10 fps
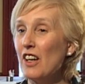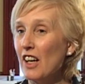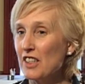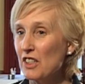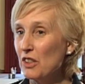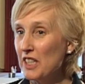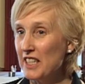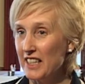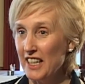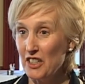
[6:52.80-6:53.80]
are lots of good
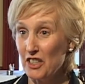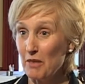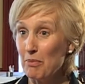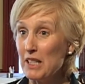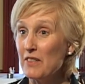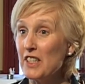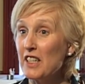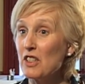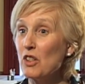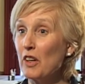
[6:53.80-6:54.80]
indicators that breastfeeding
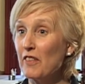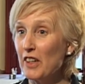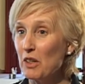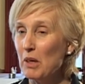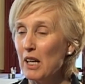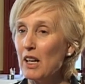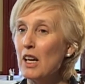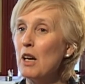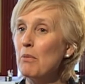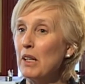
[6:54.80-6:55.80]
is going very well
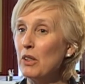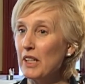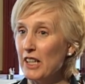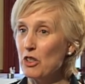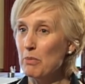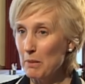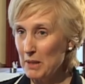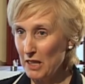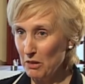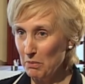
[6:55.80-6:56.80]
by looking at your
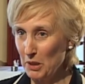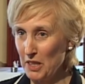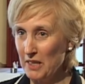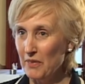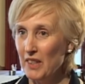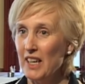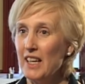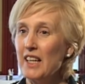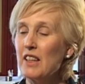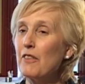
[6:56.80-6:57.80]
baby's output.
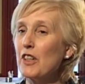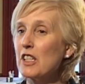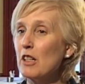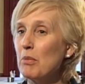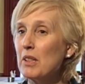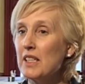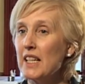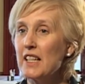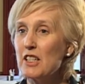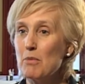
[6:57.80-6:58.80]
In the first couple of
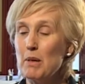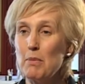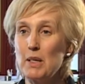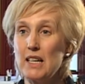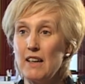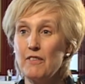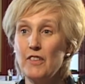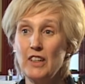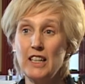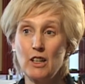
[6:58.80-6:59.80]
days, the babies have
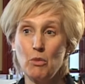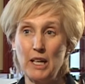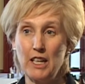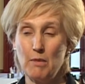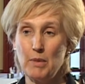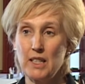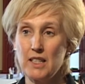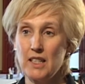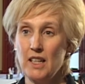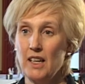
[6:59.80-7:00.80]
very little wet
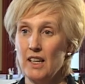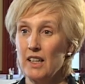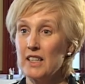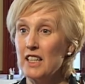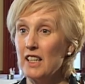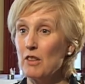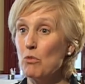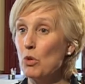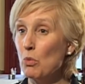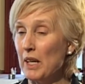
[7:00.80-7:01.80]
nappies, and ideally
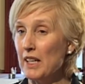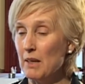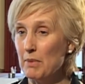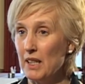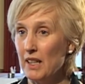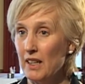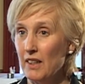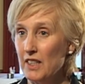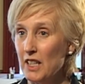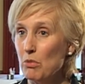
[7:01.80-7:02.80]
one wet nappy.
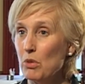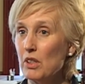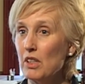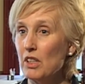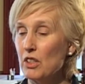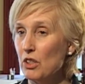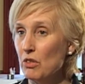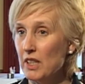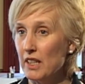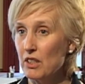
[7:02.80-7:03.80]
Day 1,
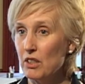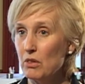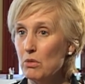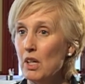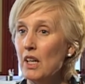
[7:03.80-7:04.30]
day 2,